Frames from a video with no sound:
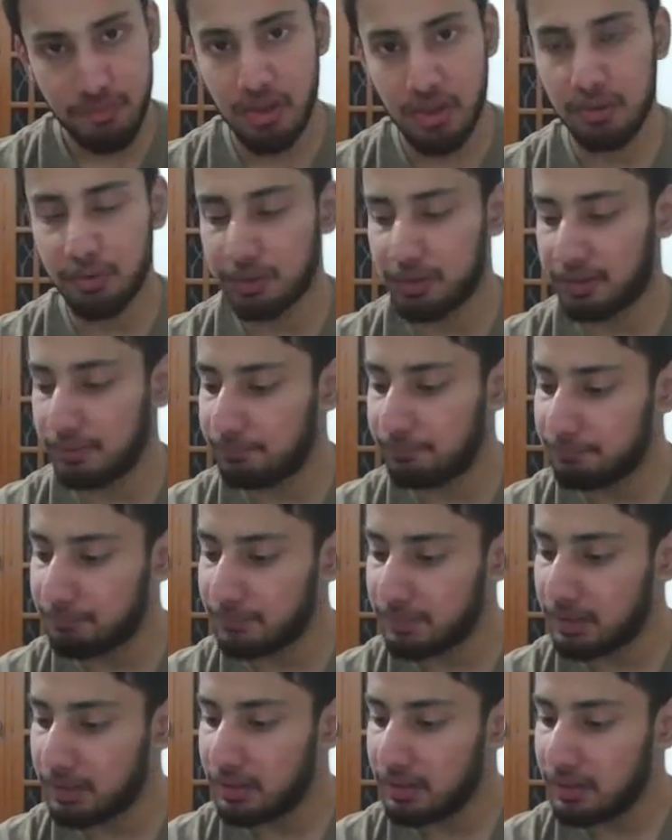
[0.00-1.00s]
Okay.
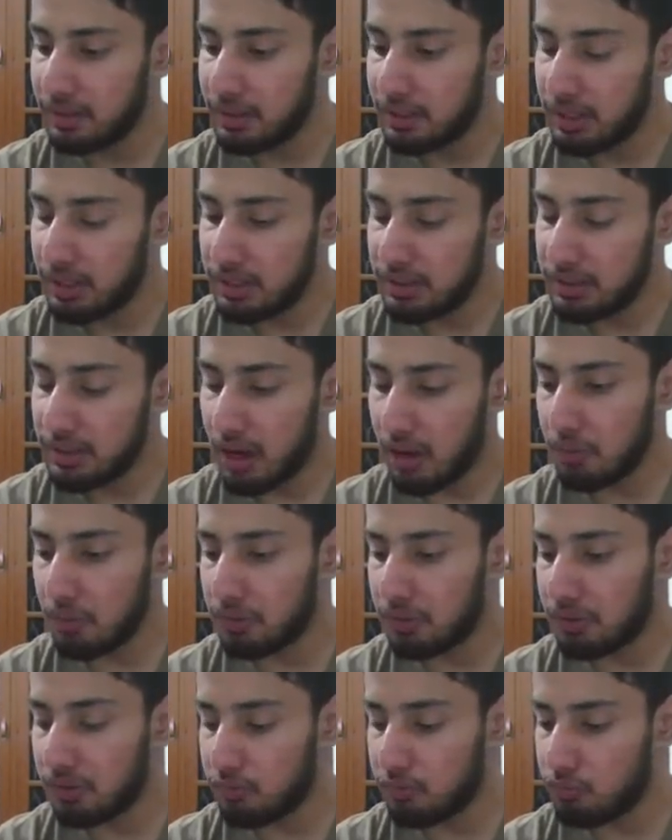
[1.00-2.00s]

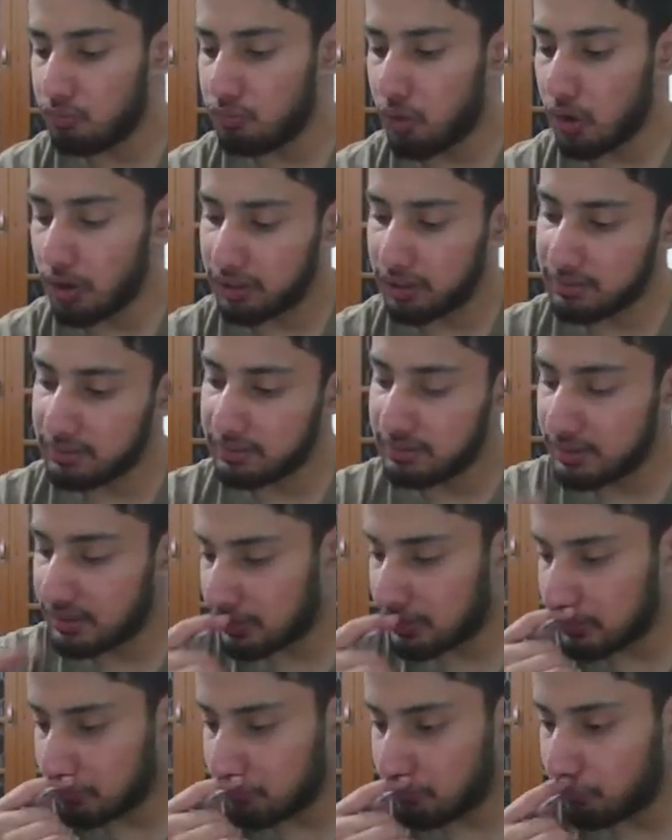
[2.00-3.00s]
Now what
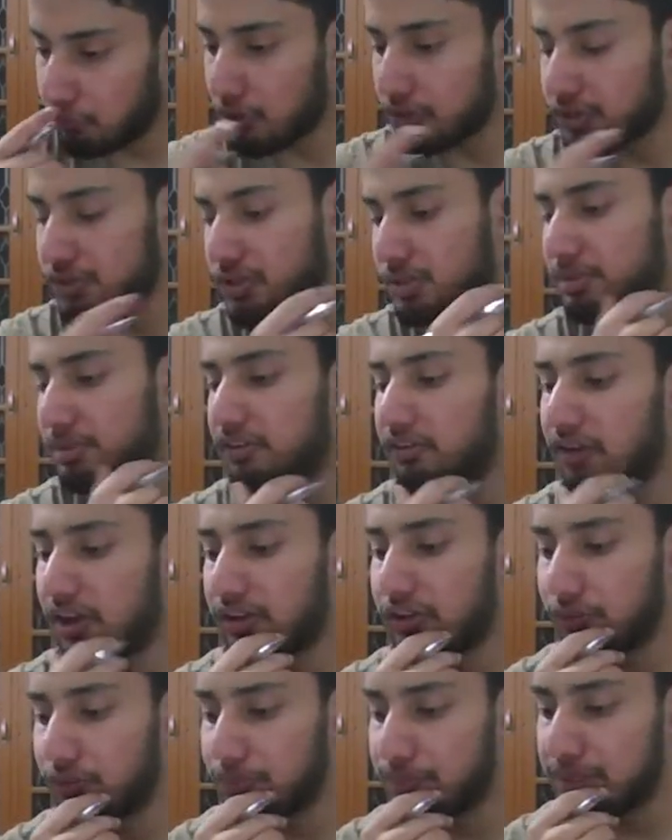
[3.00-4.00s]
should be the
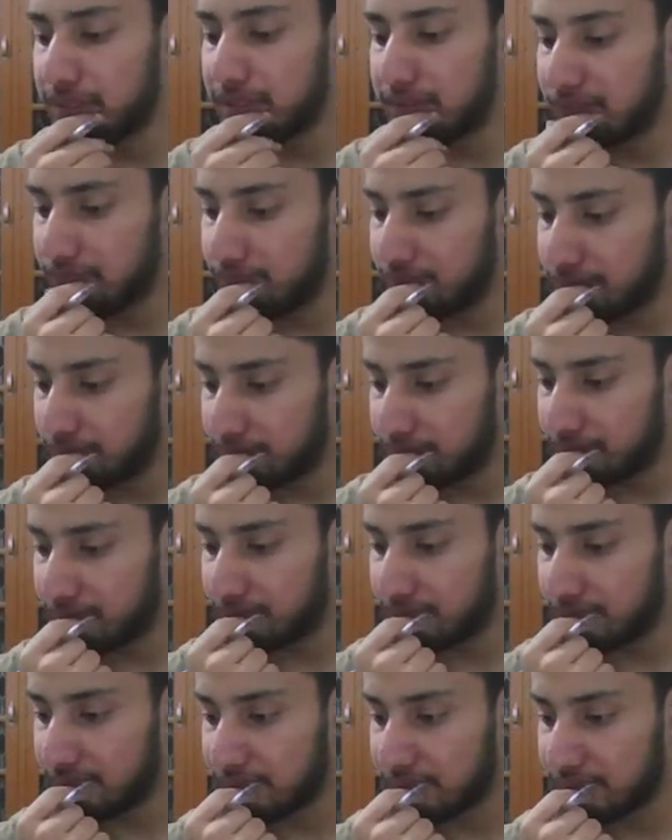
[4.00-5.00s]
value of p?
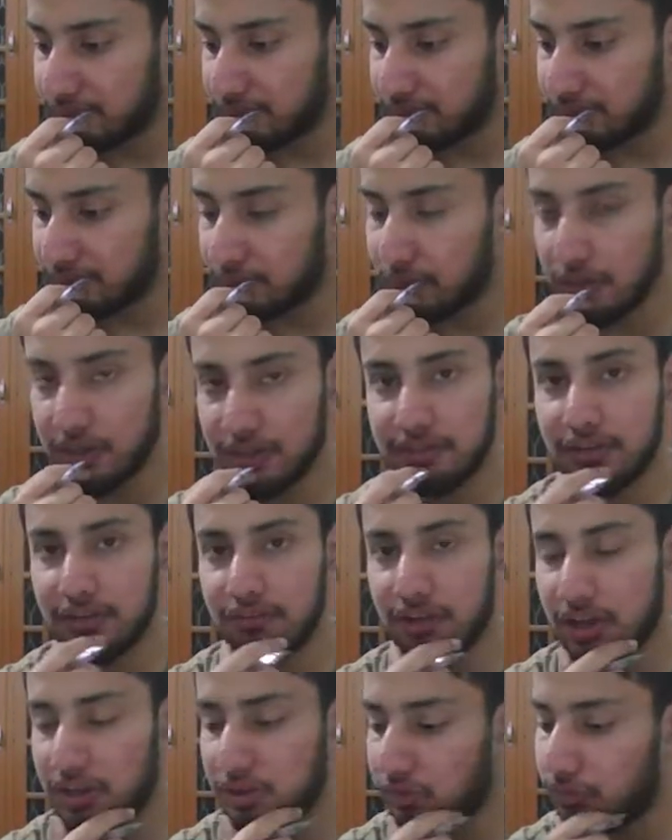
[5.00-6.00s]
What is the
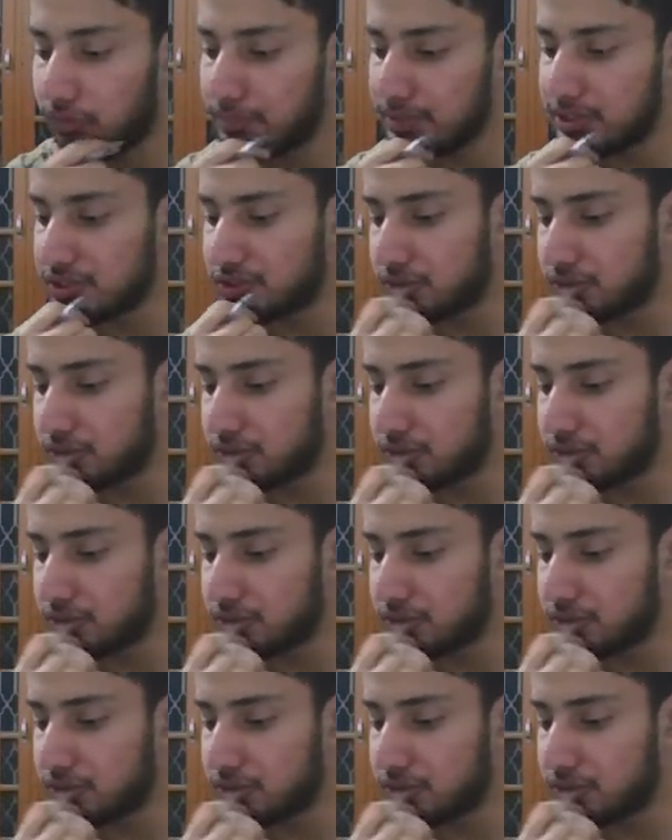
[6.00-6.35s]
value of p?